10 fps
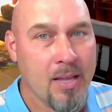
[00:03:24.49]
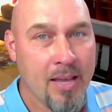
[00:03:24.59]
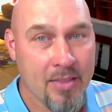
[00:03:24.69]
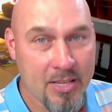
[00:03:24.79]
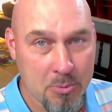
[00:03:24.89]

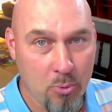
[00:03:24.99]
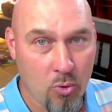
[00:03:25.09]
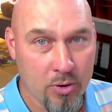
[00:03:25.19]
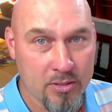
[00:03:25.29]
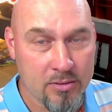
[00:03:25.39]
And that's
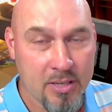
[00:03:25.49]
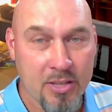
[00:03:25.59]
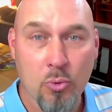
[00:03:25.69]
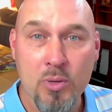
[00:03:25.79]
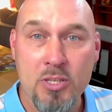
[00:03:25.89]
important. And
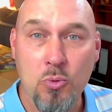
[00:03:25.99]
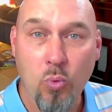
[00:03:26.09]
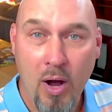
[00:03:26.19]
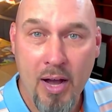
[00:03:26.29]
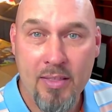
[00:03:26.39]
the reason
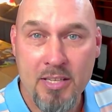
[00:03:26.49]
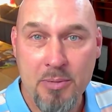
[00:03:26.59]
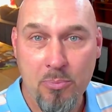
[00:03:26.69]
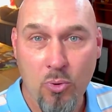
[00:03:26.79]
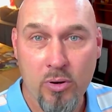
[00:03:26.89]
why that's
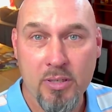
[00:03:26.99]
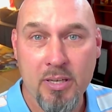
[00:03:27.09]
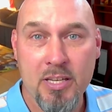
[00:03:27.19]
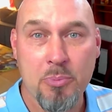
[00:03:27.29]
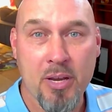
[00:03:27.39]
important
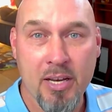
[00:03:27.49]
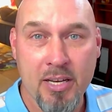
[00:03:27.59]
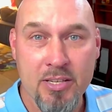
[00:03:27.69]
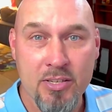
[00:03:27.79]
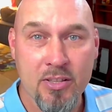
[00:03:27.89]
is because